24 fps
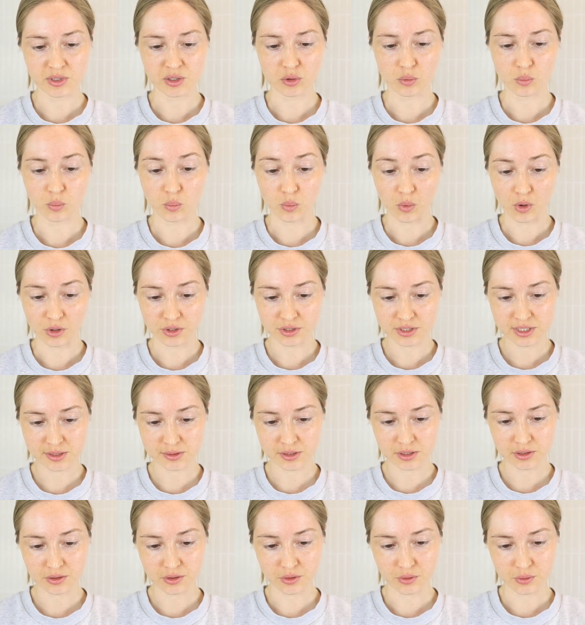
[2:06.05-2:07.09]
It
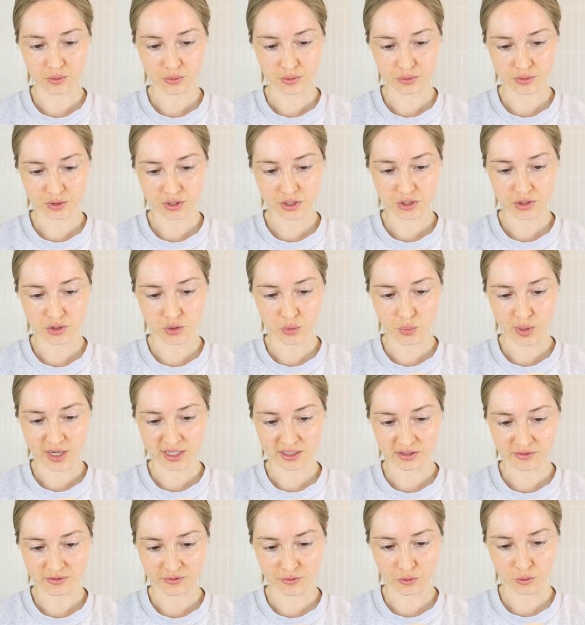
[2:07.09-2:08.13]
was called
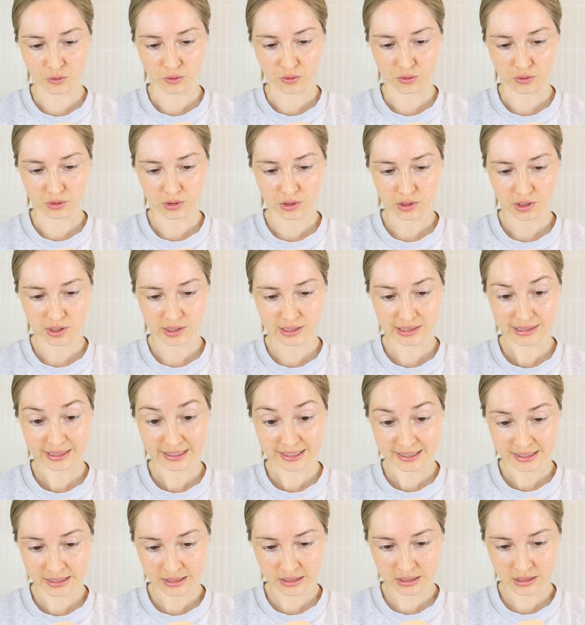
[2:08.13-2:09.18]
24
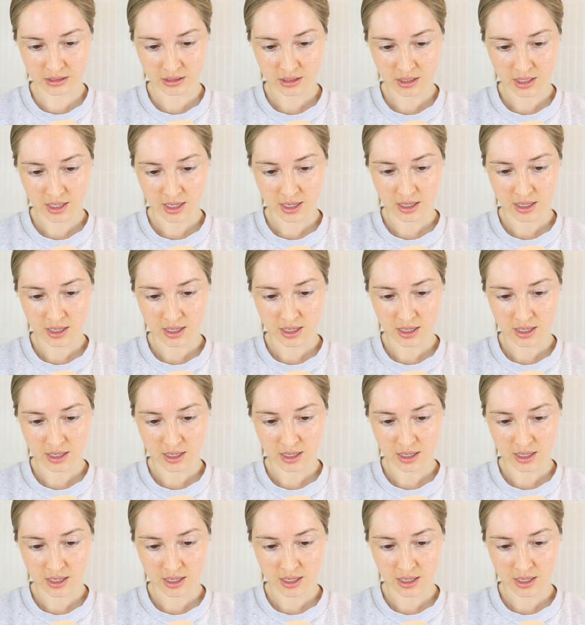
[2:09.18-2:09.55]
Linen,